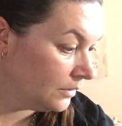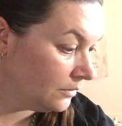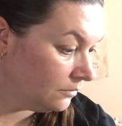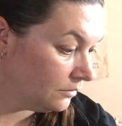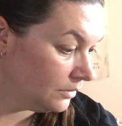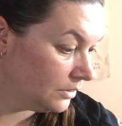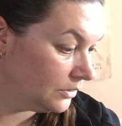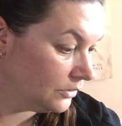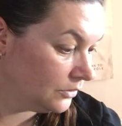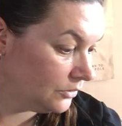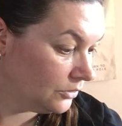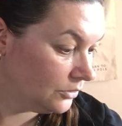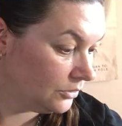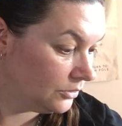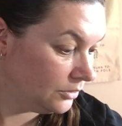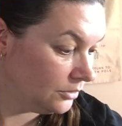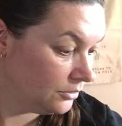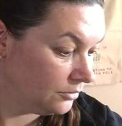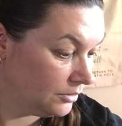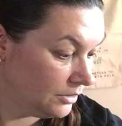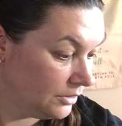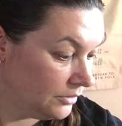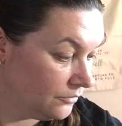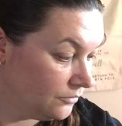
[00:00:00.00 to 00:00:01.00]
1, 2,
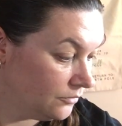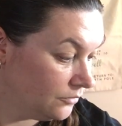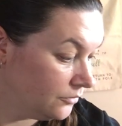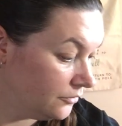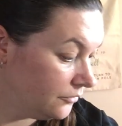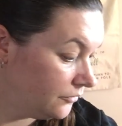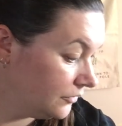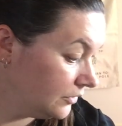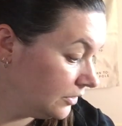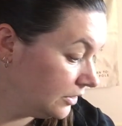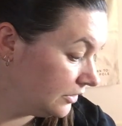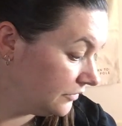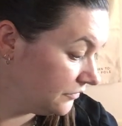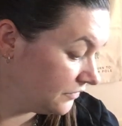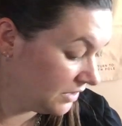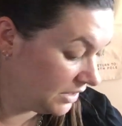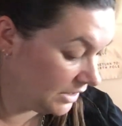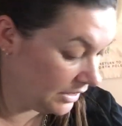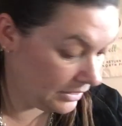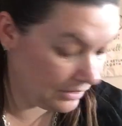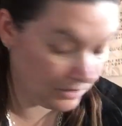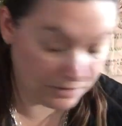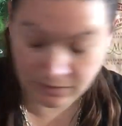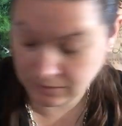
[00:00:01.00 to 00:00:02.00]
3, 4, 5,
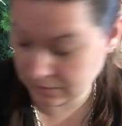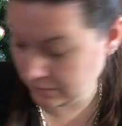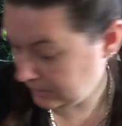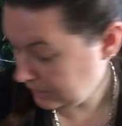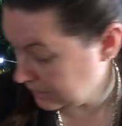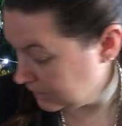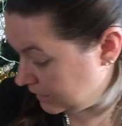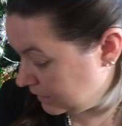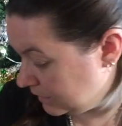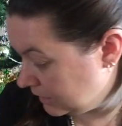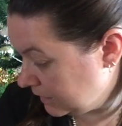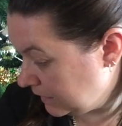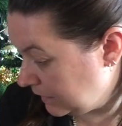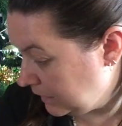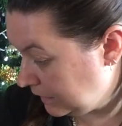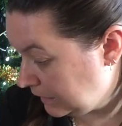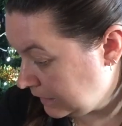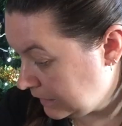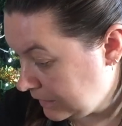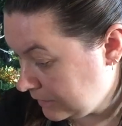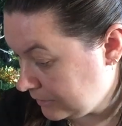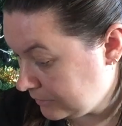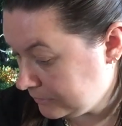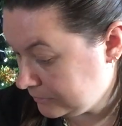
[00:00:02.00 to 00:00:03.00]
10. That's 10
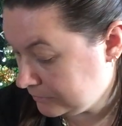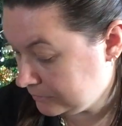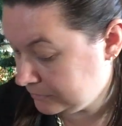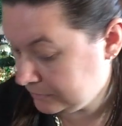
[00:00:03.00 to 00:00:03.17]
now.